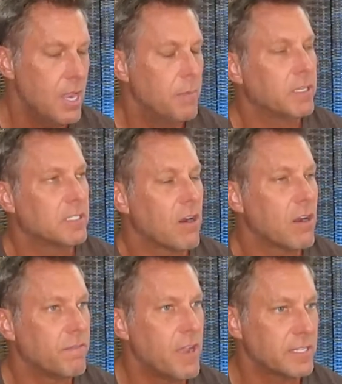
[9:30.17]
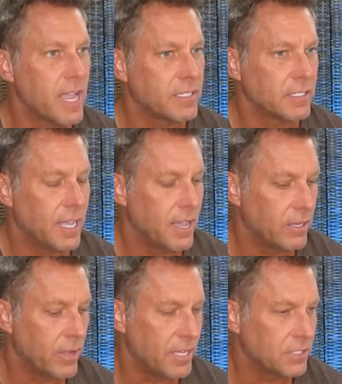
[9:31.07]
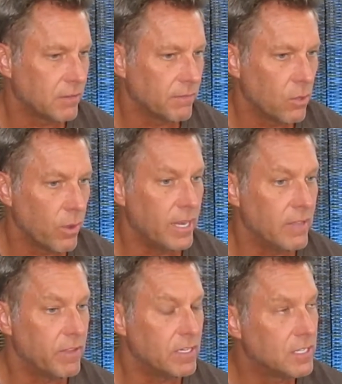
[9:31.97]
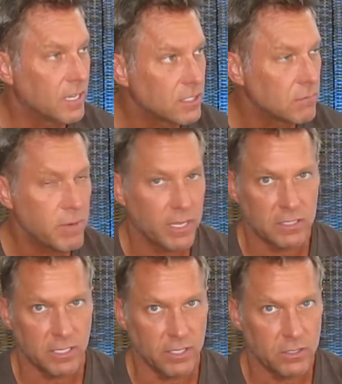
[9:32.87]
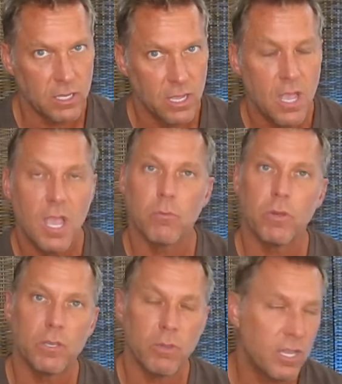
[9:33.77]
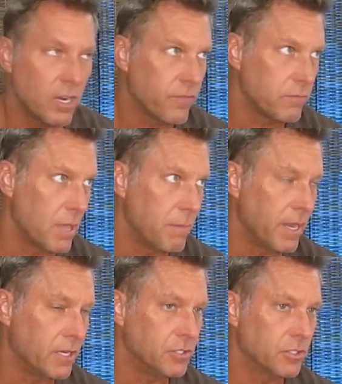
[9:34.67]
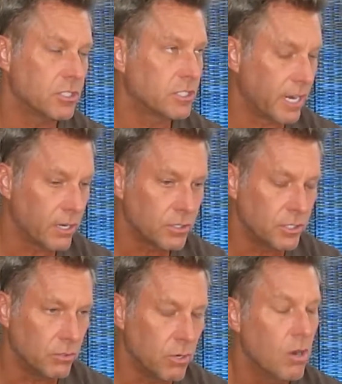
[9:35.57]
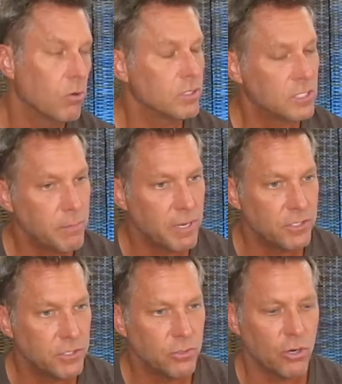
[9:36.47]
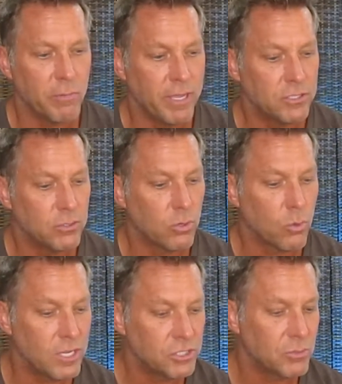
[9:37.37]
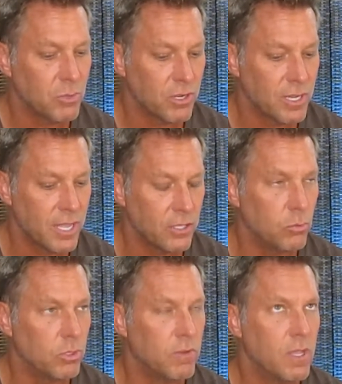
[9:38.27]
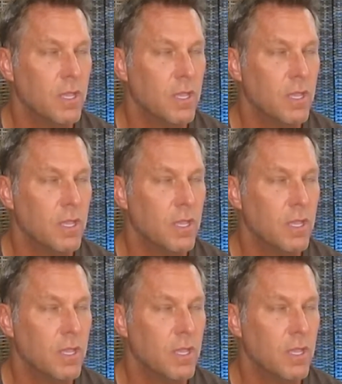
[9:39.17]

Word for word: because they are, in fact, asking, uh, you know, asking to flow. And if it doesn't make sense and what you hear from that manager scares you or intimidates you or makes you question whether or not you would